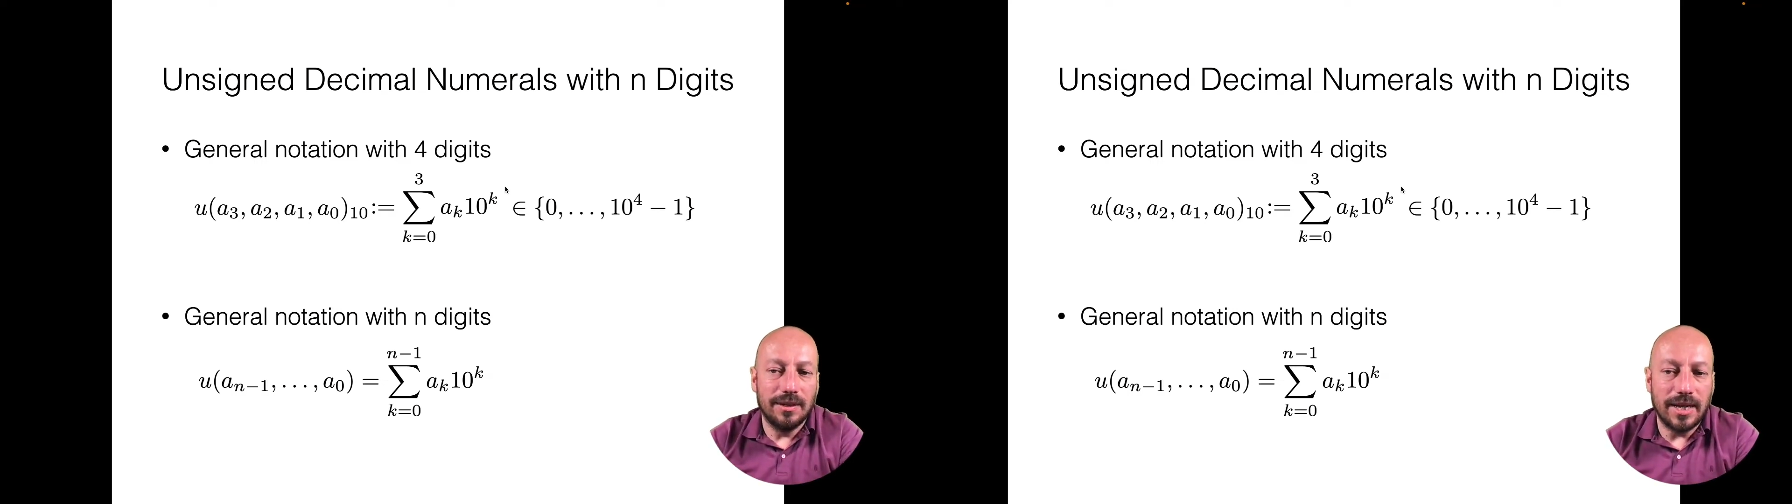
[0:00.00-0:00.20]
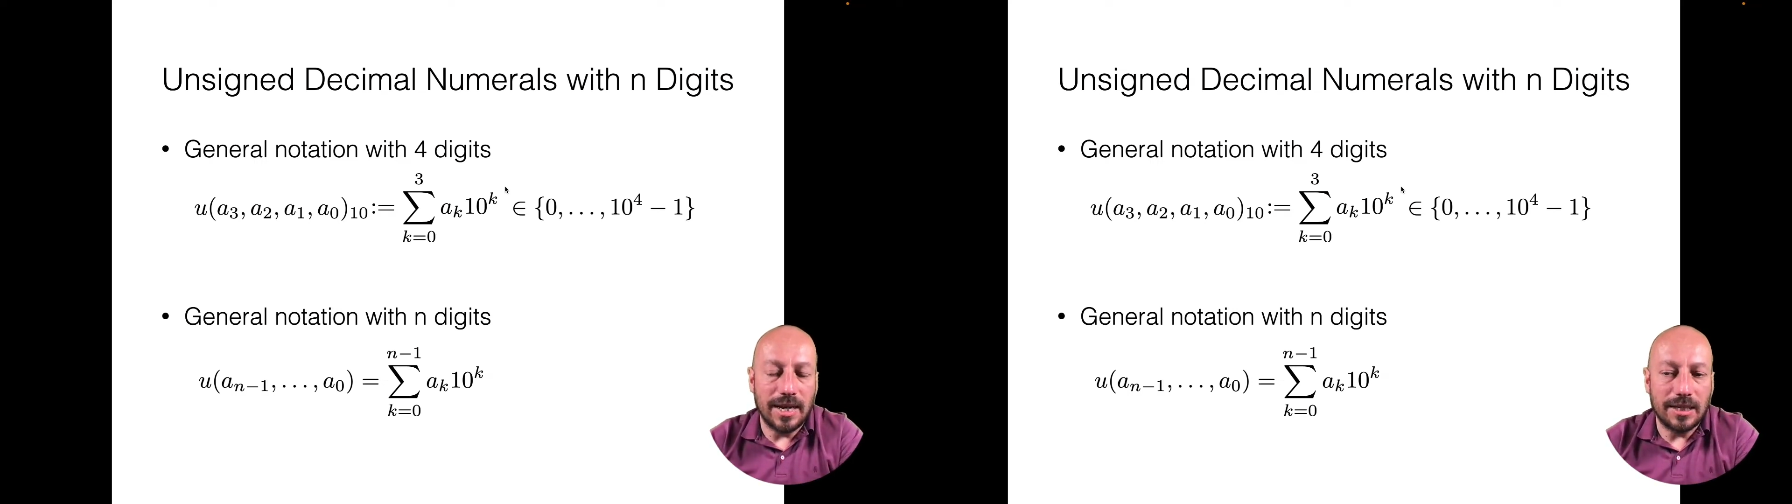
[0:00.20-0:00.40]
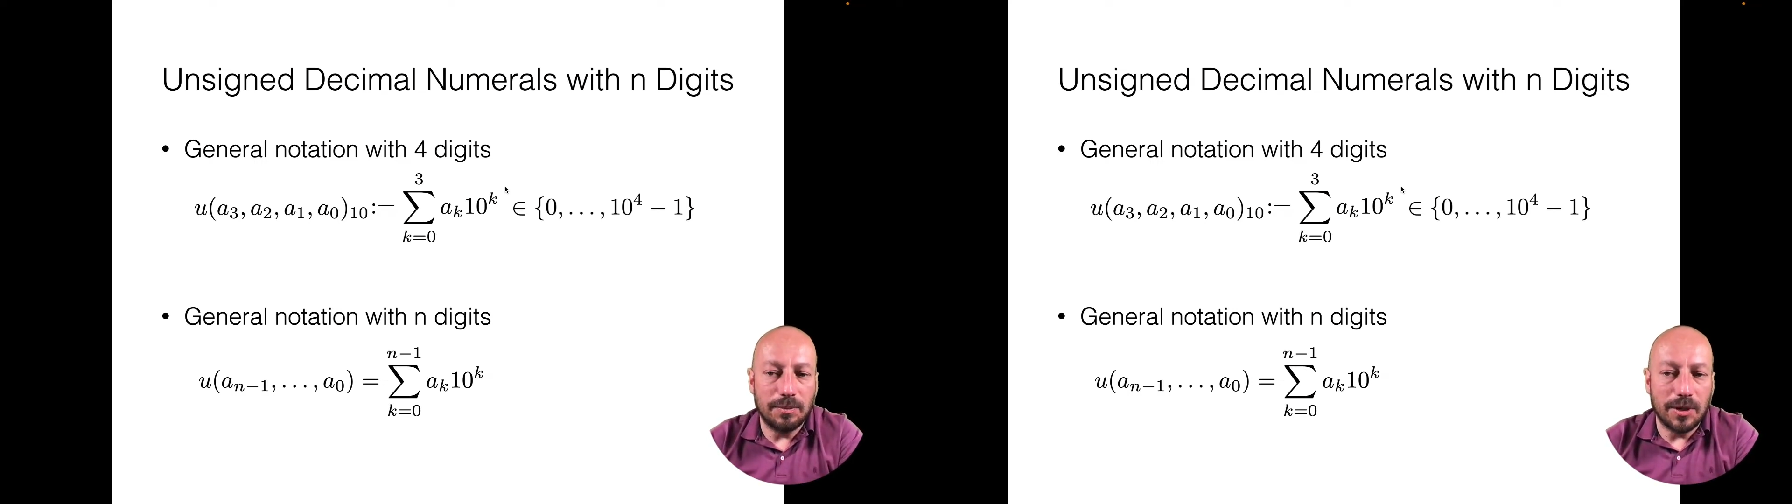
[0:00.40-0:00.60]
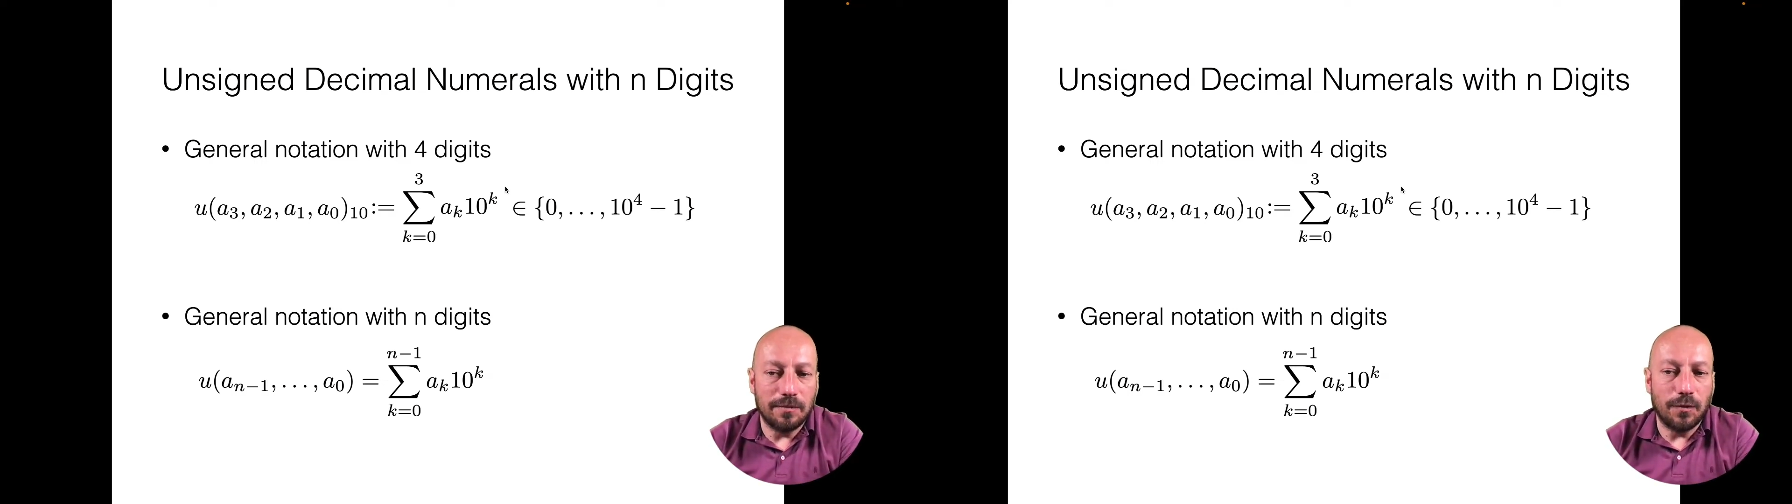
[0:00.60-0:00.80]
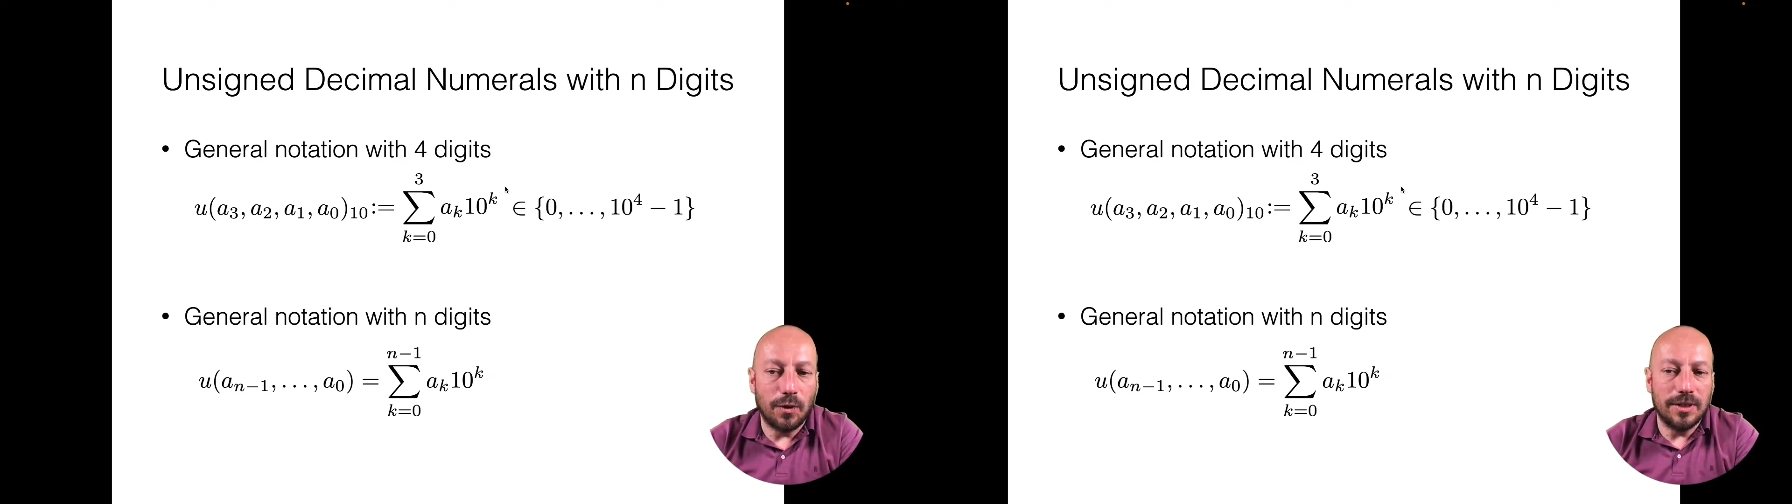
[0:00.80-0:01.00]
10
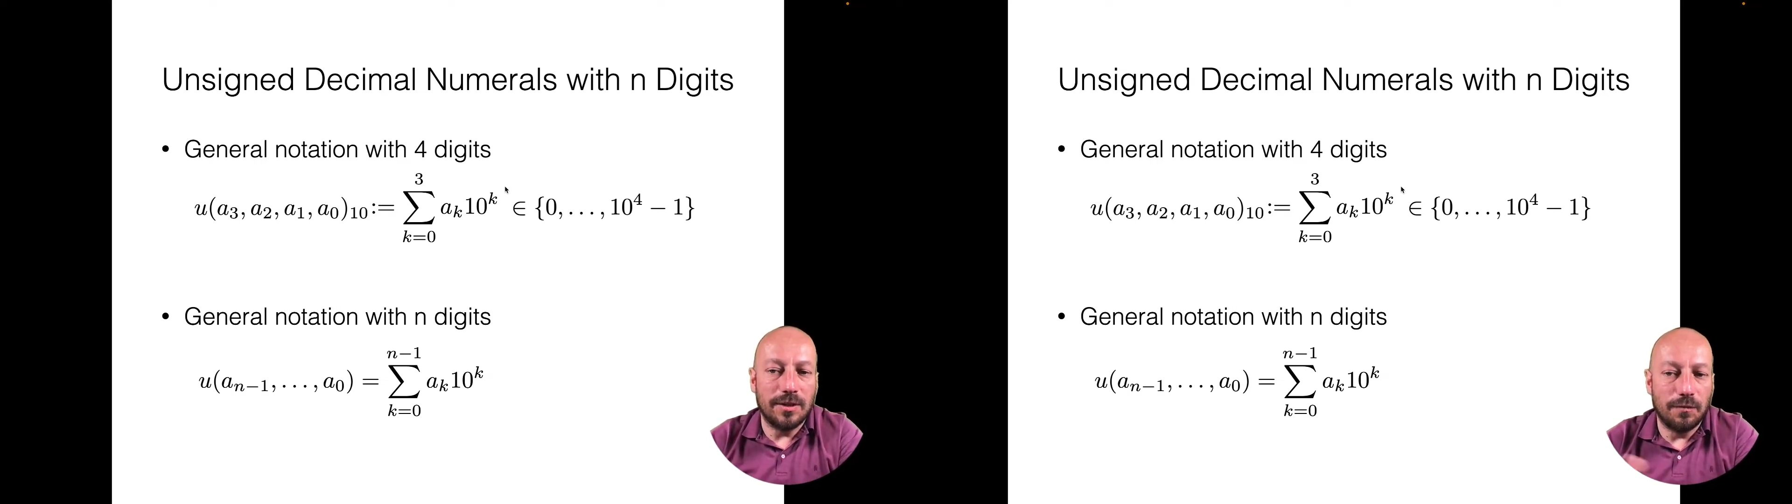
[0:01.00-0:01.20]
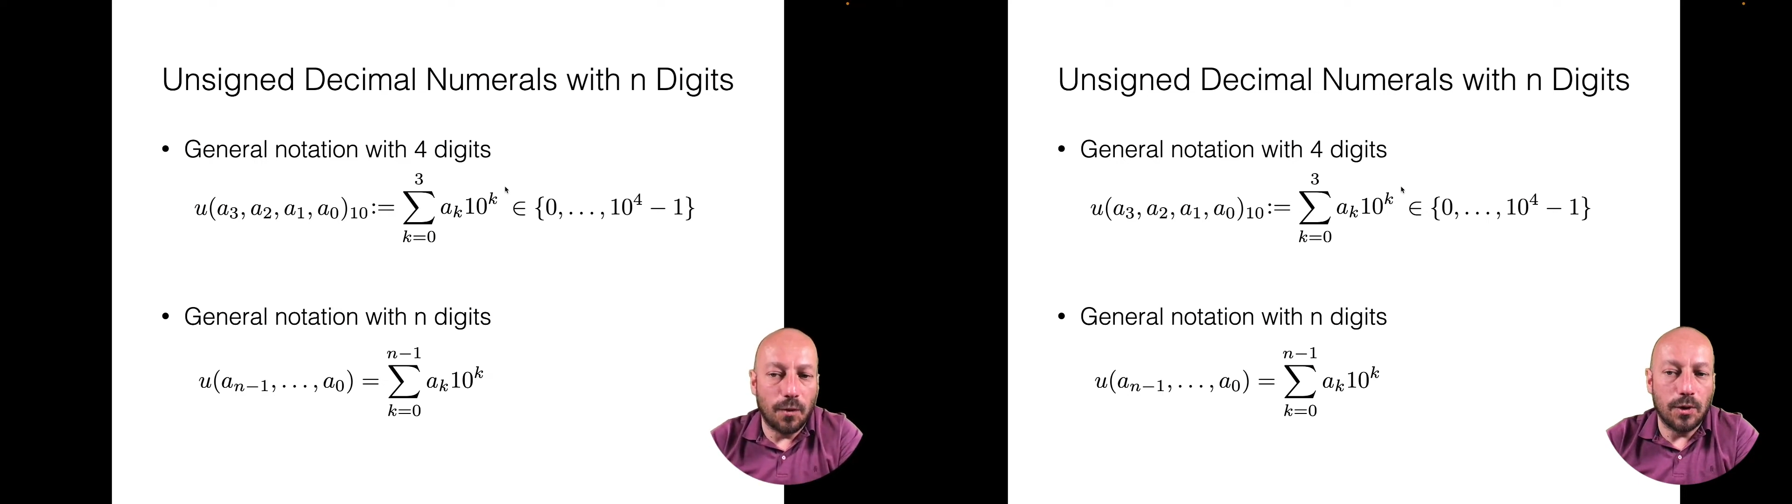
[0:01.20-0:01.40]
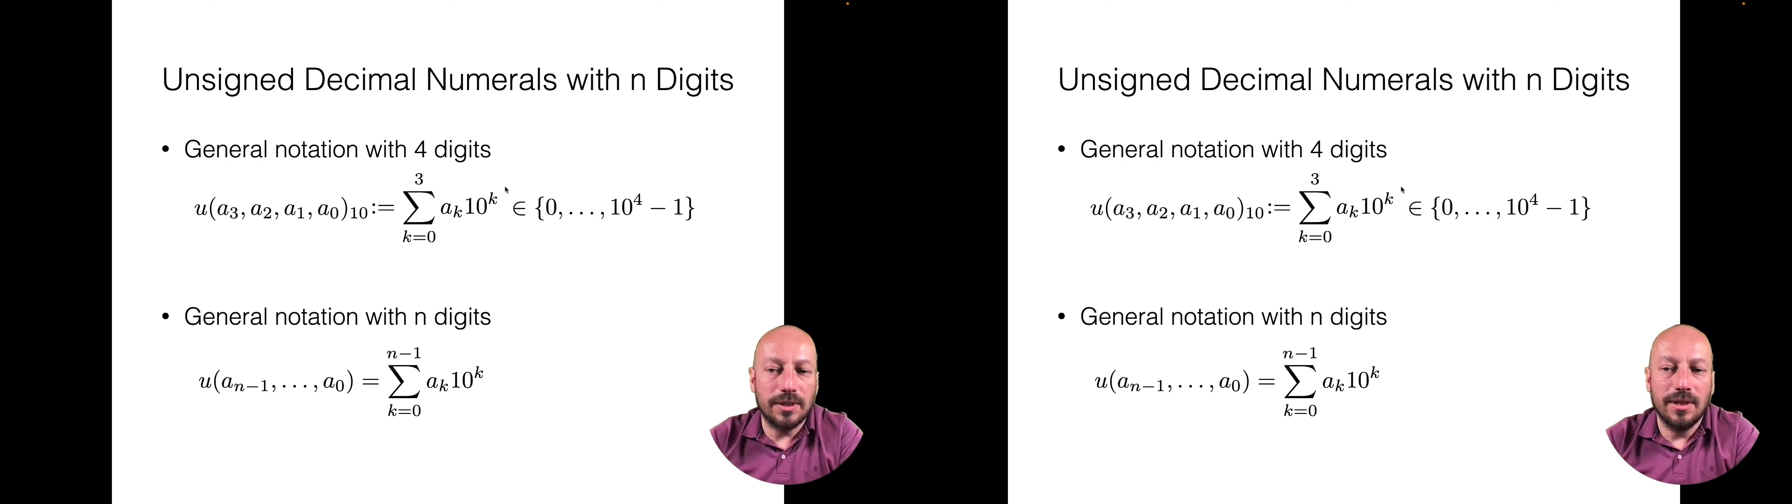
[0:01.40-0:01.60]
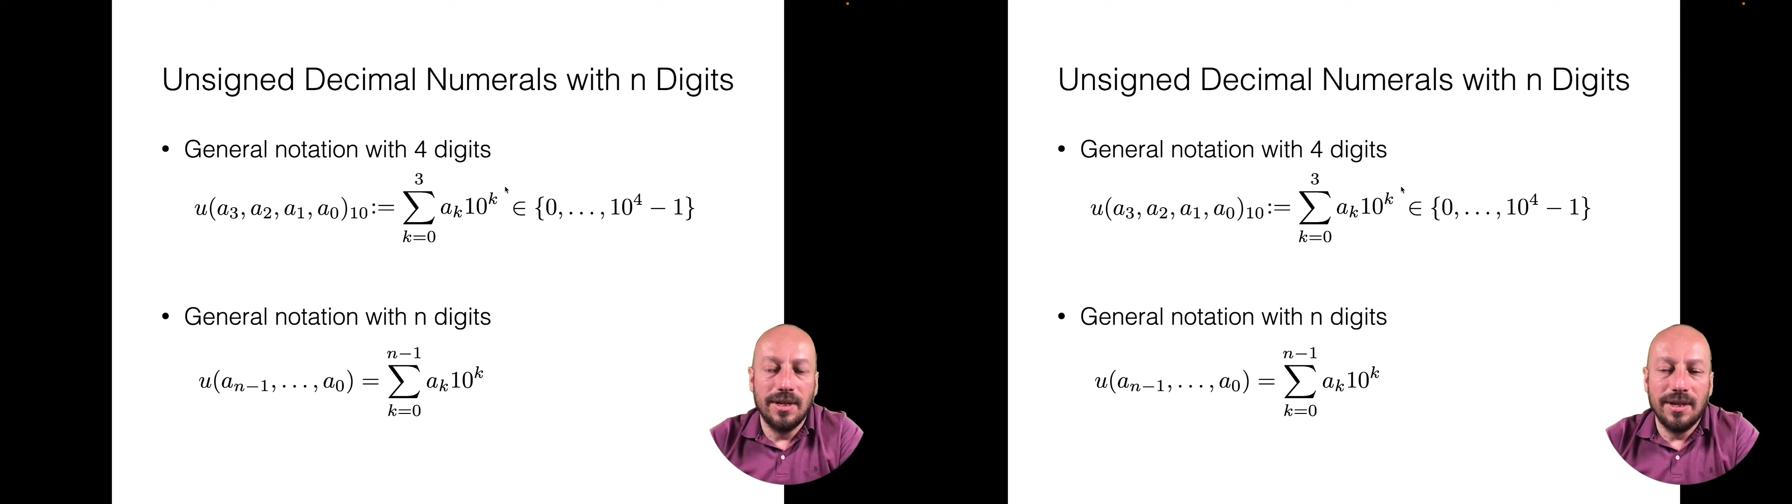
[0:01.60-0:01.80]
exponent 4 is the first